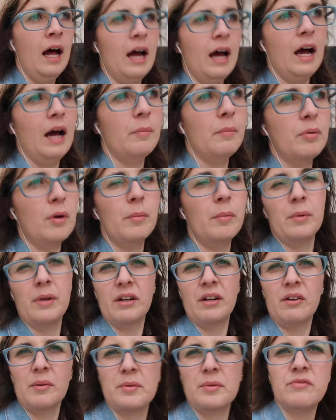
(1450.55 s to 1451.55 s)
uh, probably when I
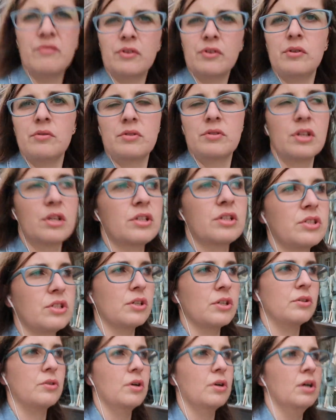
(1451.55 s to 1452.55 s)
grab some food
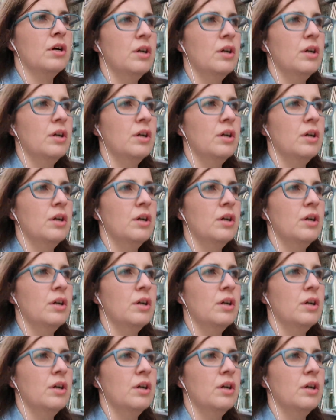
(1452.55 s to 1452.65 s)
so